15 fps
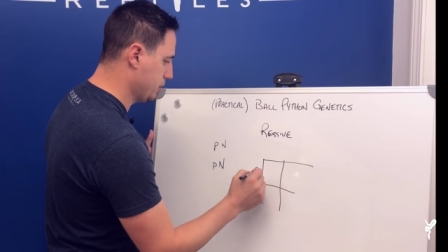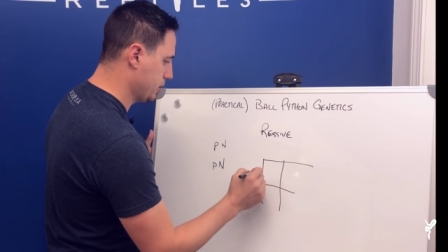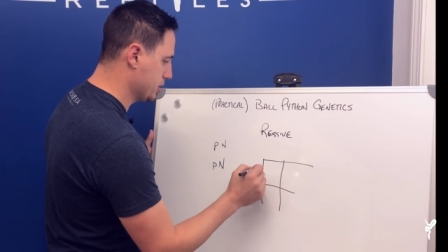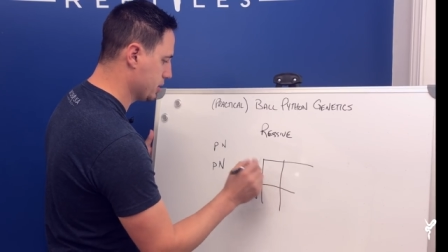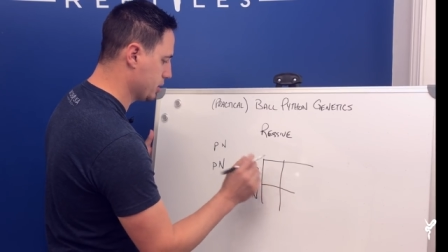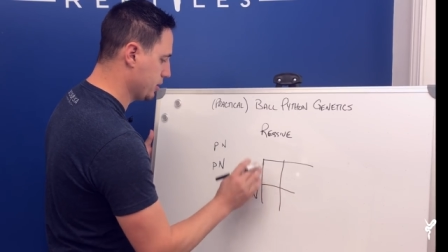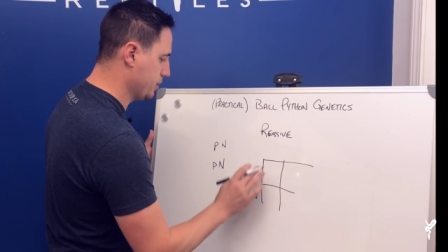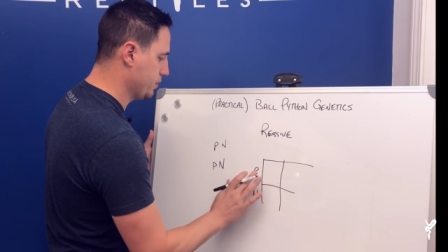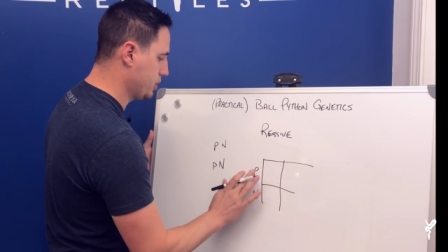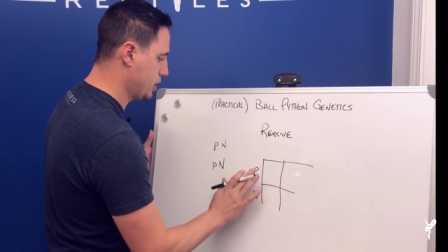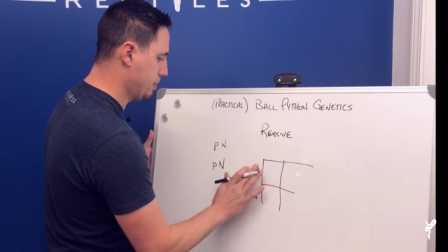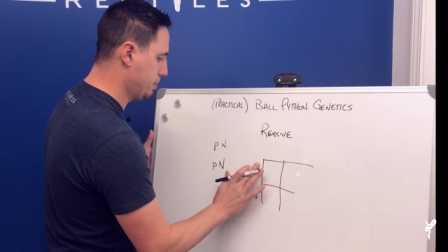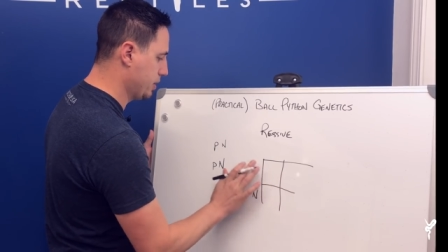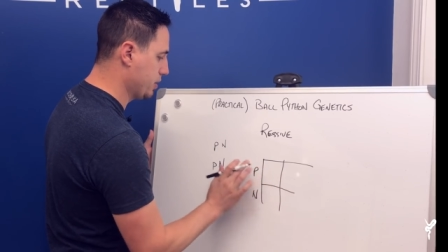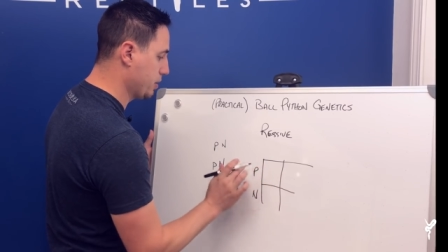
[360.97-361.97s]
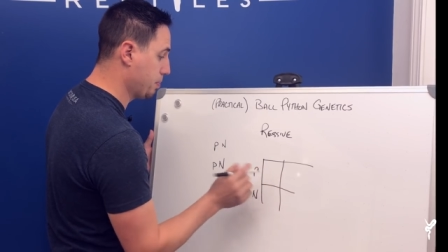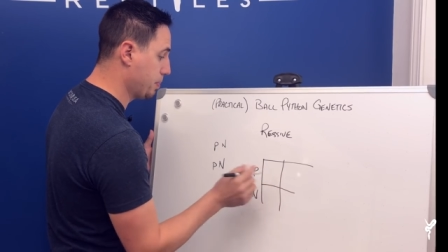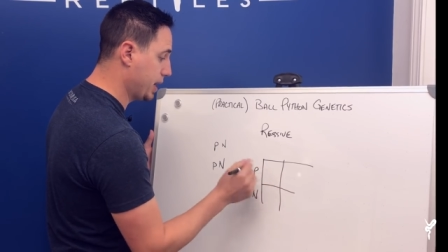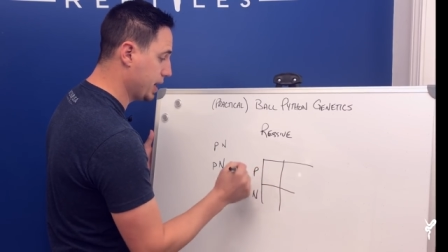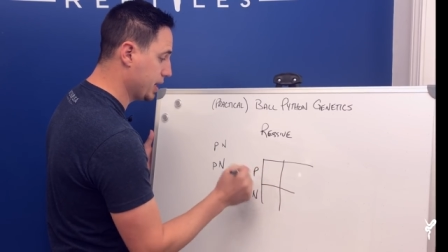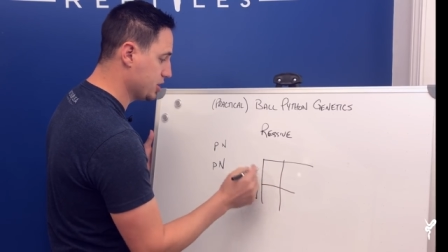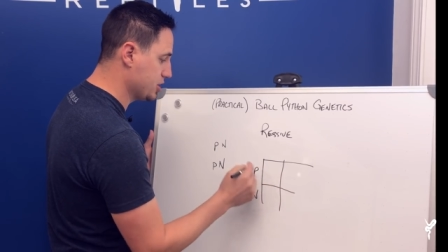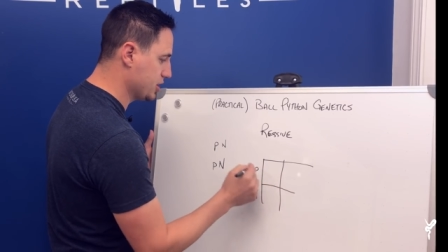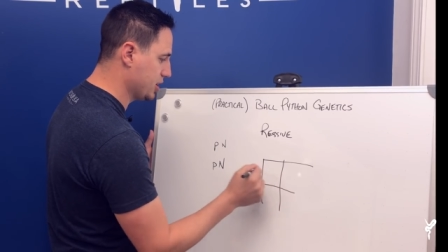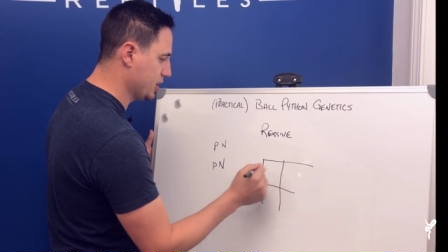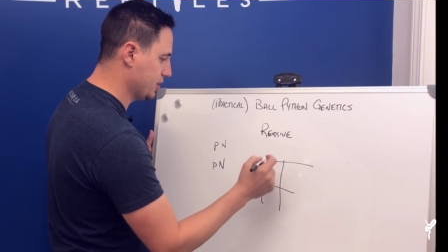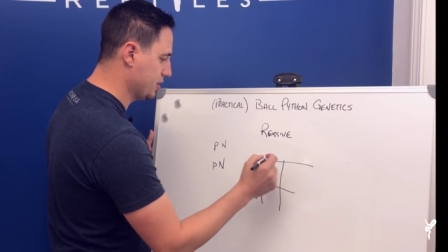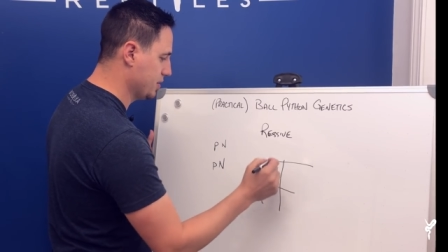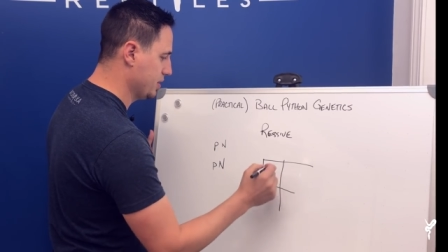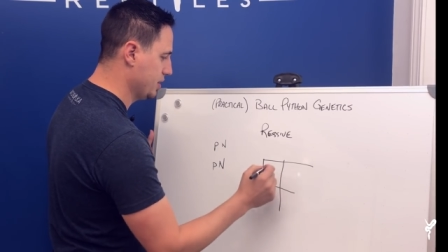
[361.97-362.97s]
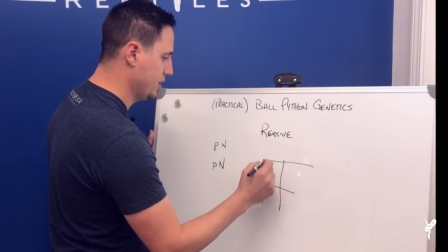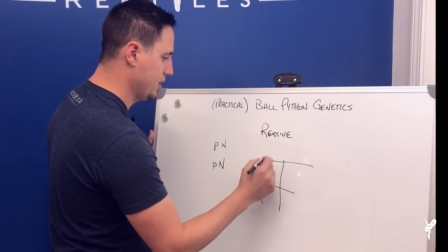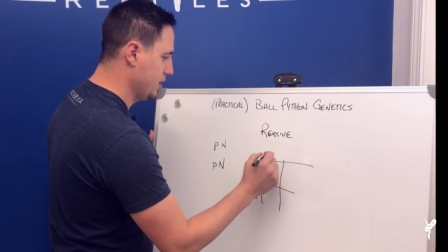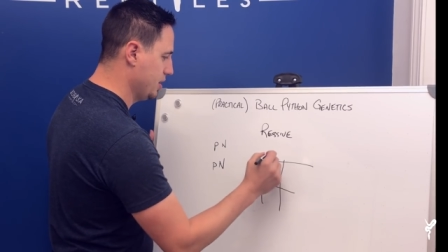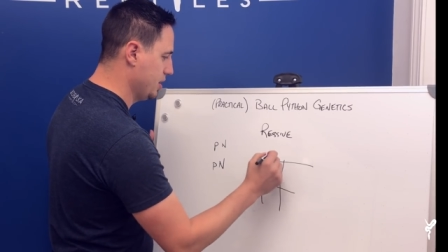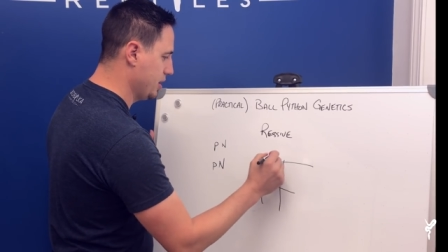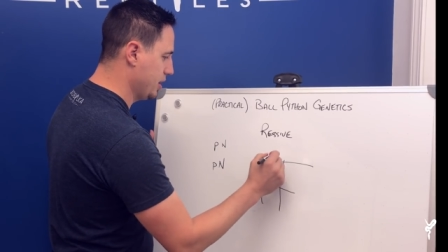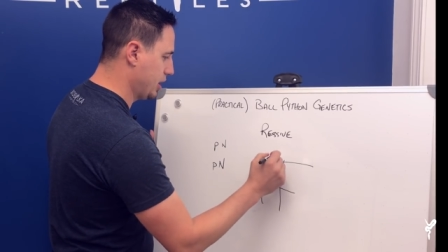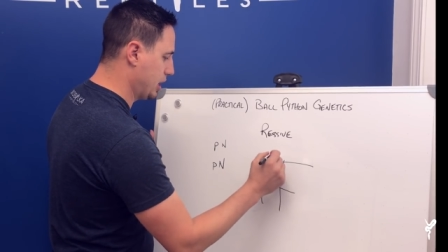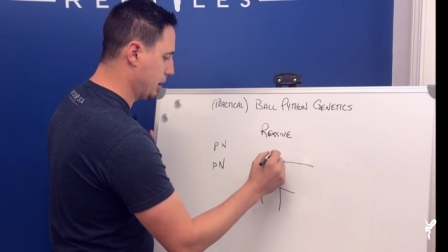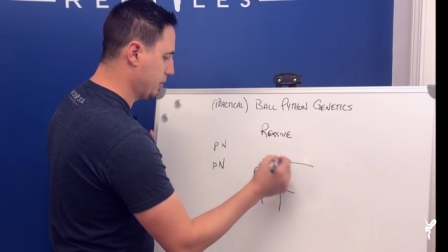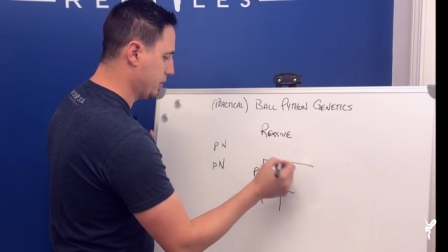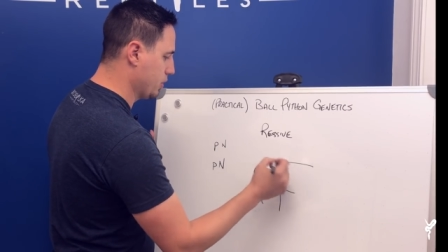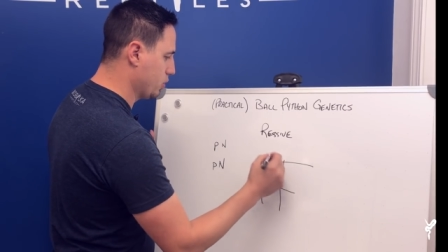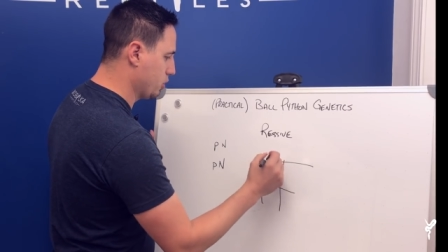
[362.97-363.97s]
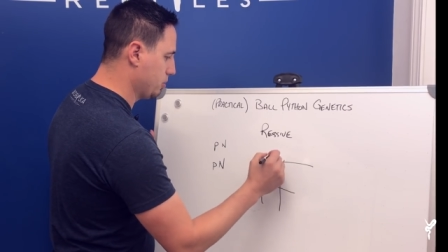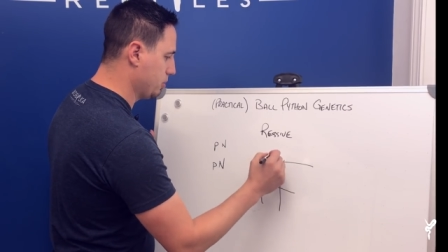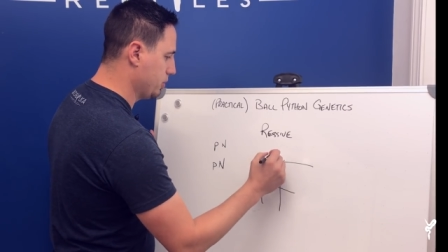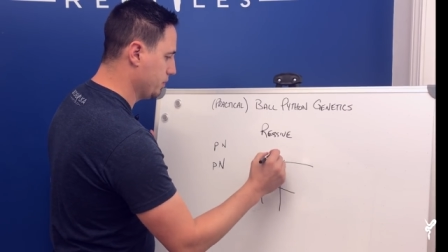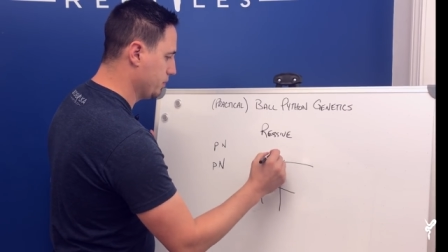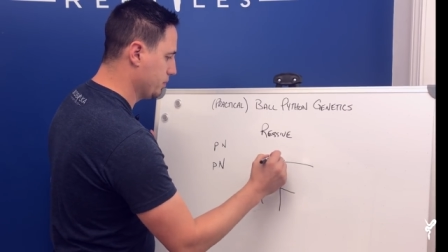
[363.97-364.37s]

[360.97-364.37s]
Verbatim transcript: sorry, copy of the pied gene, copy of the normal,